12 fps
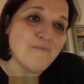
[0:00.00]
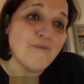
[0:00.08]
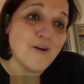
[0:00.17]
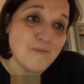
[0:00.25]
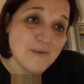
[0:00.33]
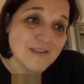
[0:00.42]

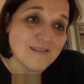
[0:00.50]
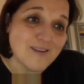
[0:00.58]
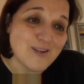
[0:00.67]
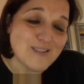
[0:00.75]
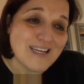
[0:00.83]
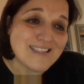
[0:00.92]
moment,
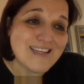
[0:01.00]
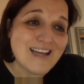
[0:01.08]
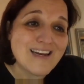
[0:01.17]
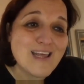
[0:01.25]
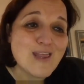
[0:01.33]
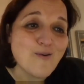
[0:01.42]
because I
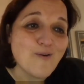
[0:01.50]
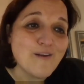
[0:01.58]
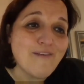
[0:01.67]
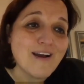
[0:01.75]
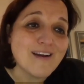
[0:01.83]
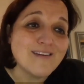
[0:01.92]
suddenly thought,
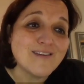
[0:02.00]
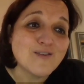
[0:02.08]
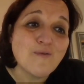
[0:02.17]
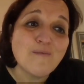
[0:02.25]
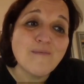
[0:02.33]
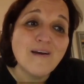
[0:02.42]
if I can
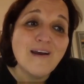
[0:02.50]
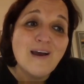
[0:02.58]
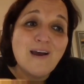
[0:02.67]
swim